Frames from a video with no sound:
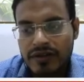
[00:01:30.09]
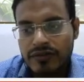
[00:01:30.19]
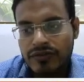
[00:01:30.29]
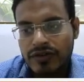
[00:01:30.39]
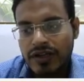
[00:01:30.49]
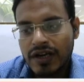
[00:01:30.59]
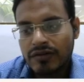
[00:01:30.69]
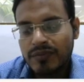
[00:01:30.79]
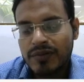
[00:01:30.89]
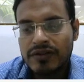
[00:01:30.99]
So sitting at
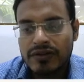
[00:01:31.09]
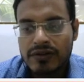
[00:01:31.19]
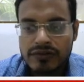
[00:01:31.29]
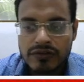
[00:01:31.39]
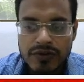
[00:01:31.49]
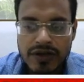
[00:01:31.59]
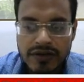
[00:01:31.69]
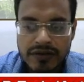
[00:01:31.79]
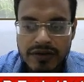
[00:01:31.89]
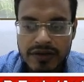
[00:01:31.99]
one place also we are
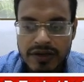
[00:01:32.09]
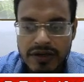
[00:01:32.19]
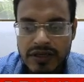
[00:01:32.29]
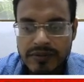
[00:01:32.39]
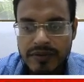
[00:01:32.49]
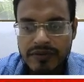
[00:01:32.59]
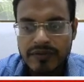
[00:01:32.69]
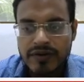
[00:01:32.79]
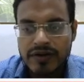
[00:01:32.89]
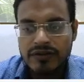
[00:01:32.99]
getting
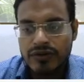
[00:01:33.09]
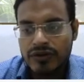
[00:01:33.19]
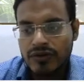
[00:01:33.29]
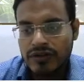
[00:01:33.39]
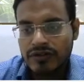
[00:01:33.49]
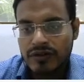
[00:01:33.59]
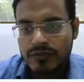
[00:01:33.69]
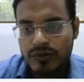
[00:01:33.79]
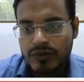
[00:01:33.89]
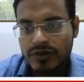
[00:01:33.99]
information what is going on the
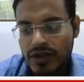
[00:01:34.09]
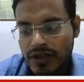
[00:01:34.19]
shop floor.